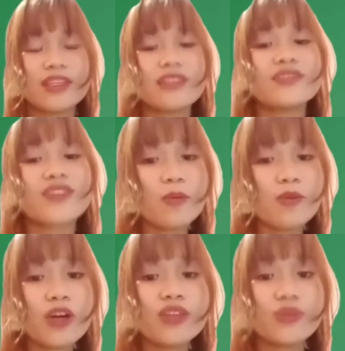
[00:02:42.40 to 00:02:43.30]
Can
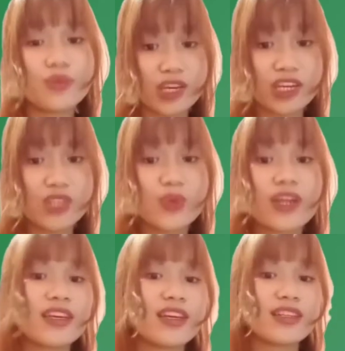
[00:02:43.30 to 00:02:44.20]
someone read
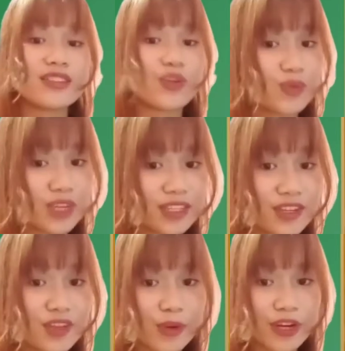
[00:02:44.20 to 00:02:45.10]
what is written on a